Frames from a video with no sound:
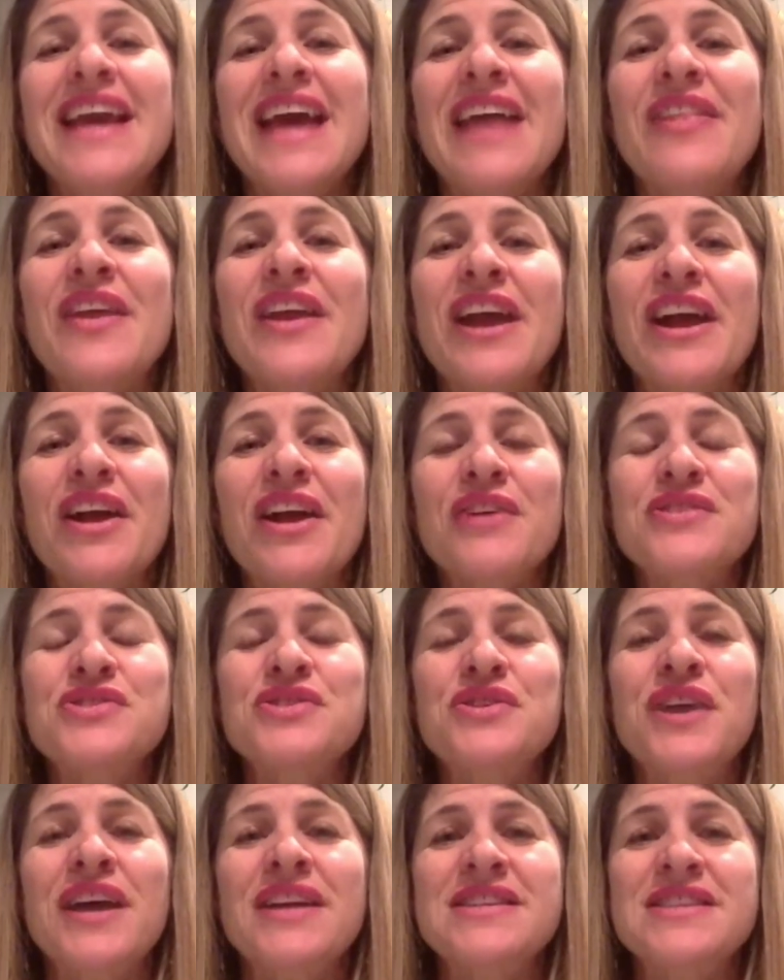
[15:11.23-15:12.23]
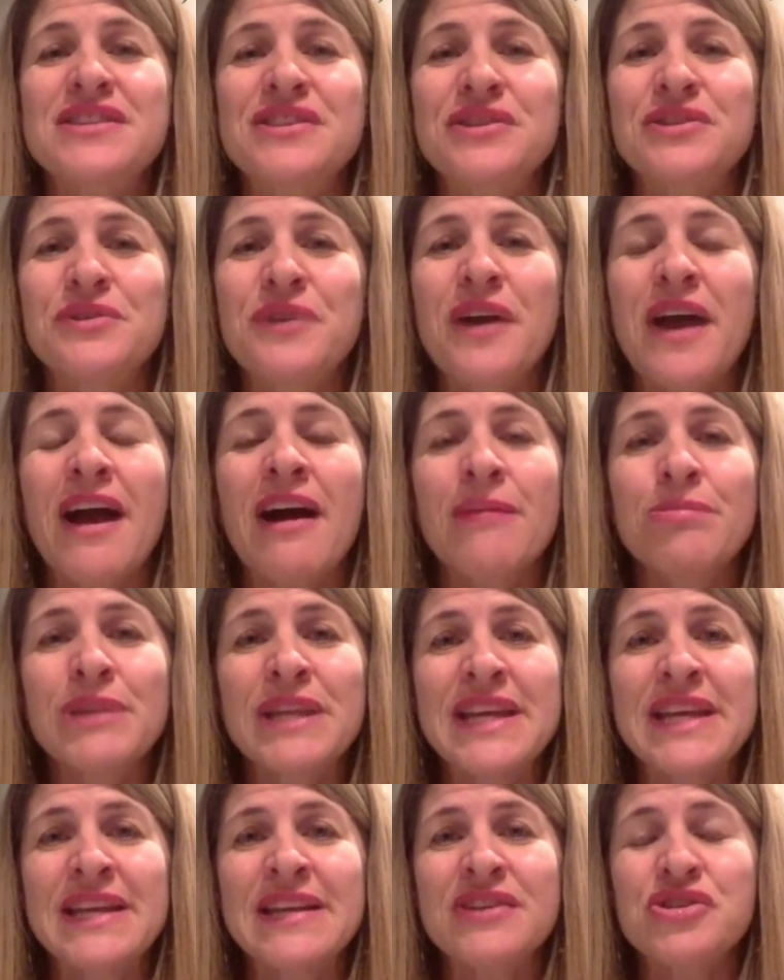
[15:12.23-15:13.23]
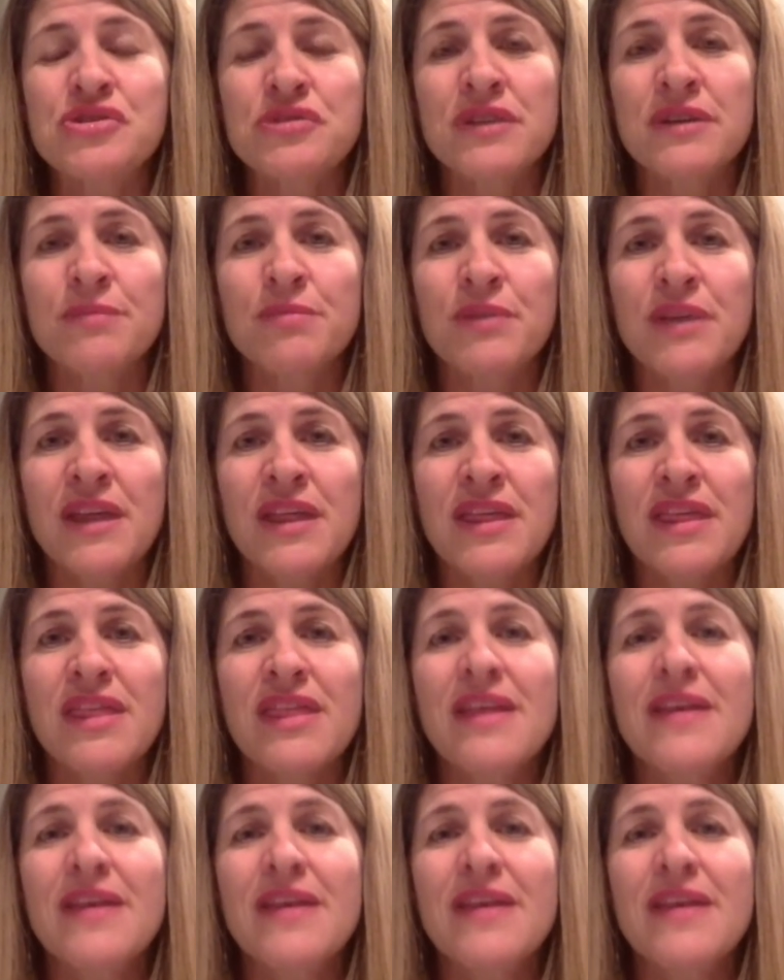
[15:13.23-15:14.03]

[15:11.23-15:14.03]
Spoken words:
And then I also got to help lead a trip with